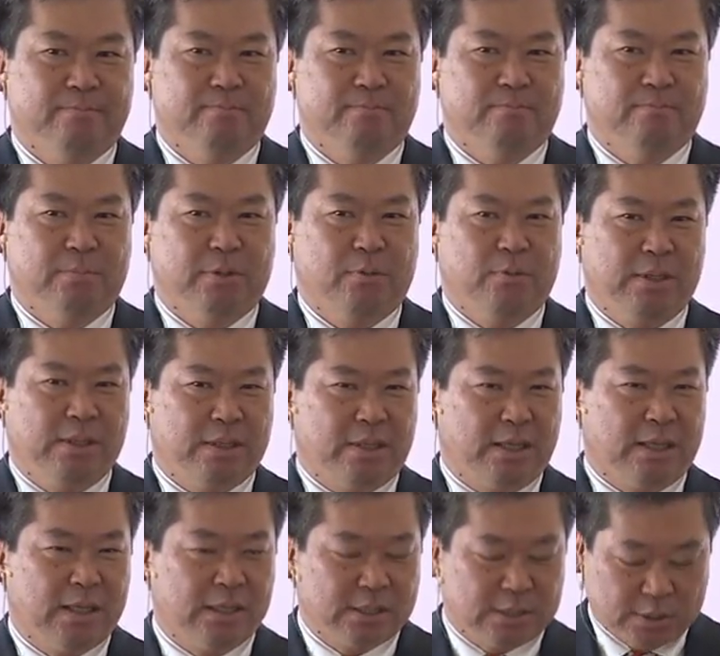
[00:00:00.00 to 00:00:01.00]
But we think
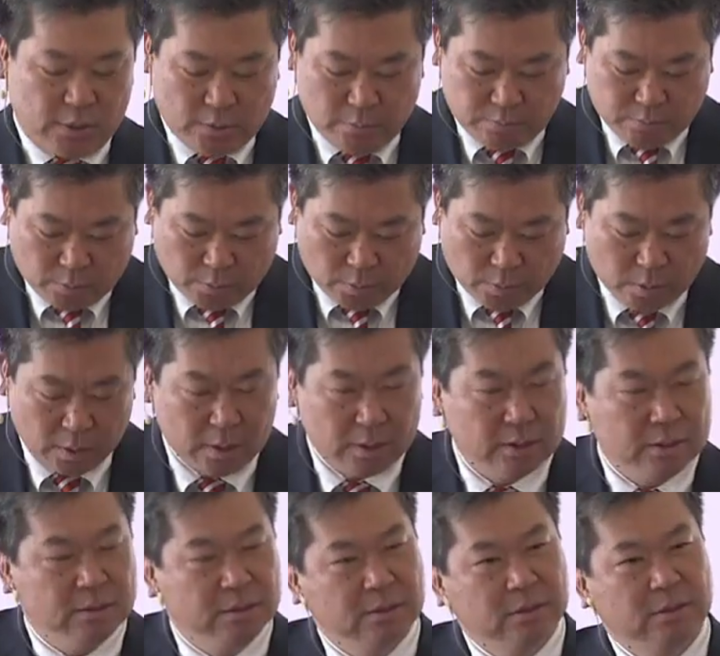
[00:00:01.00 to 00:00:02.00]
it's so important.
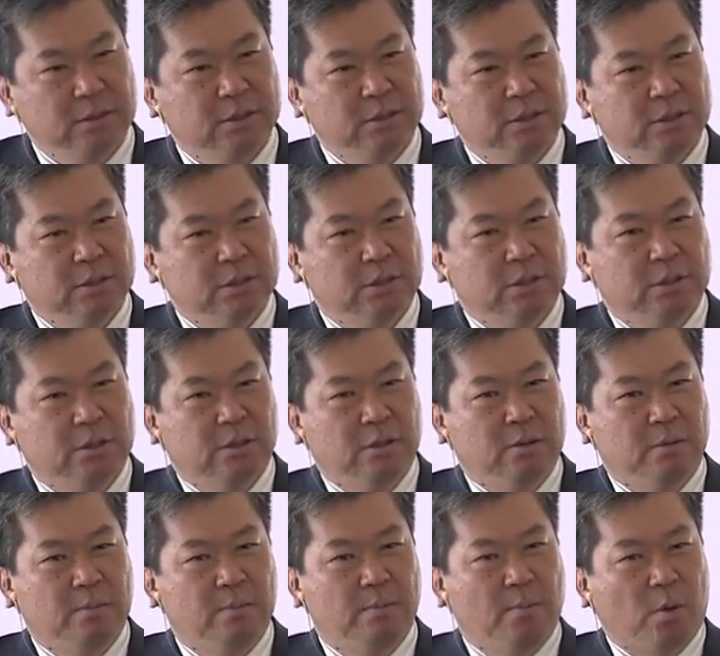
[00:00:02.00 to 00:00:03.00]

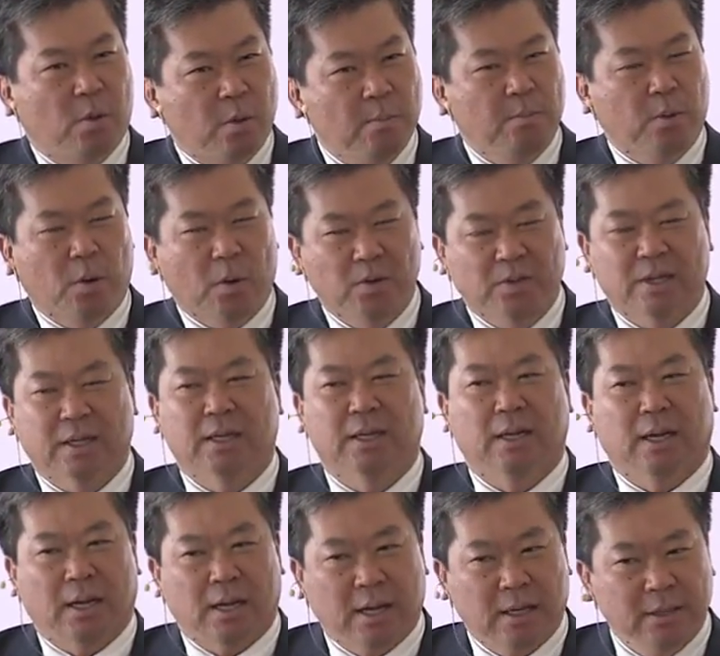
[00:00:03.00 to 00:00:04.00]
More important than
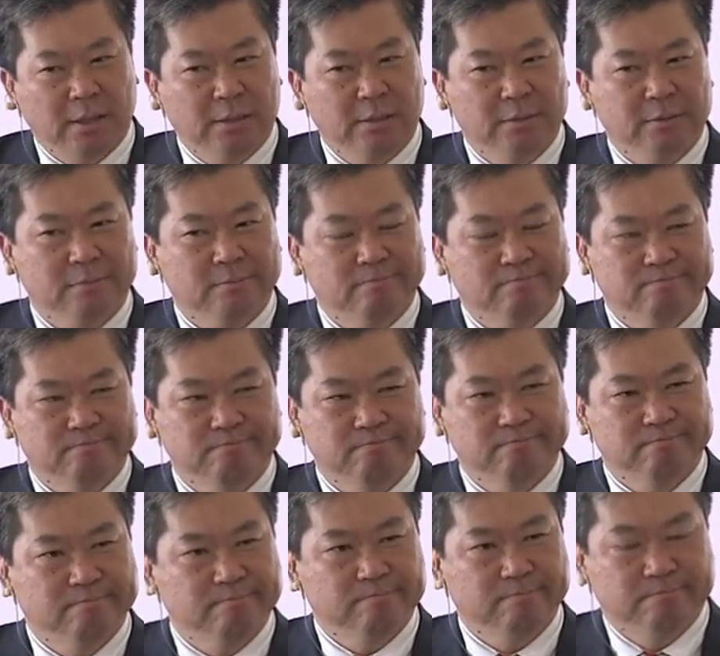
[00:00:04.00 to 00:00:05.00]
God?
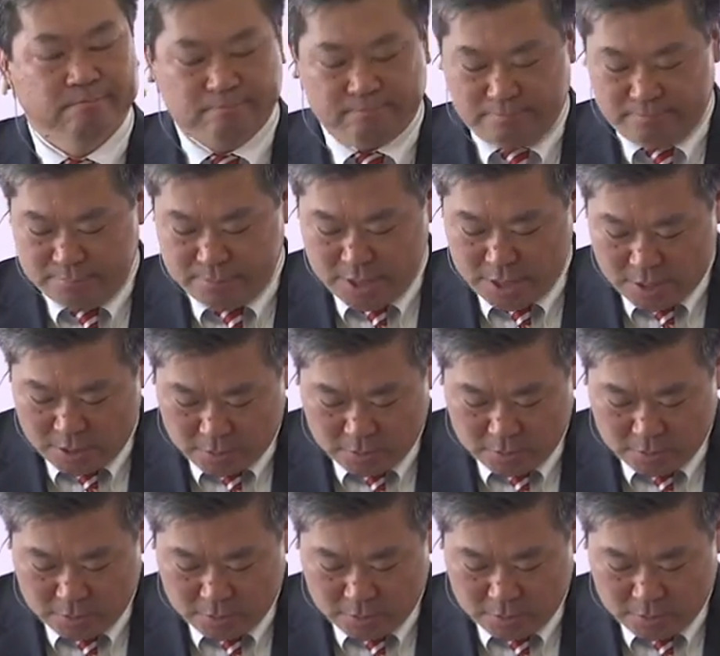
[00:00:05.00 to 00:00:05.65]
No.